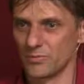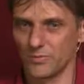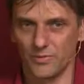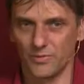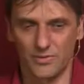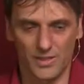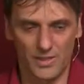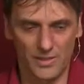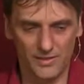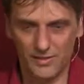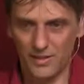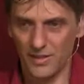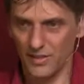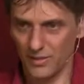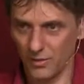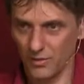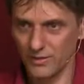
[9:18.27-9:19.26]
Because they are
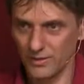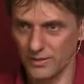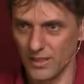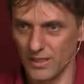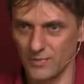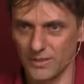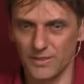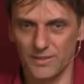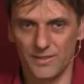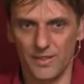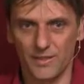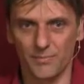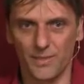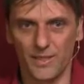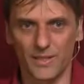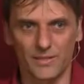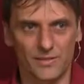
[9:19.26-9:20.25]
staying all the time at the same
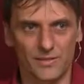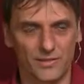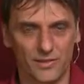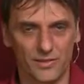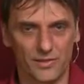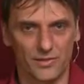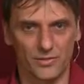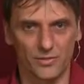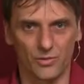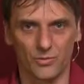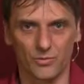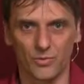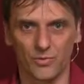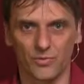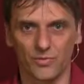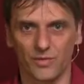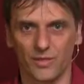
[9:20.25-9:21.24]
place. They just don't
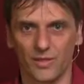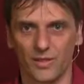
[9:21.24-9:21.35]
move.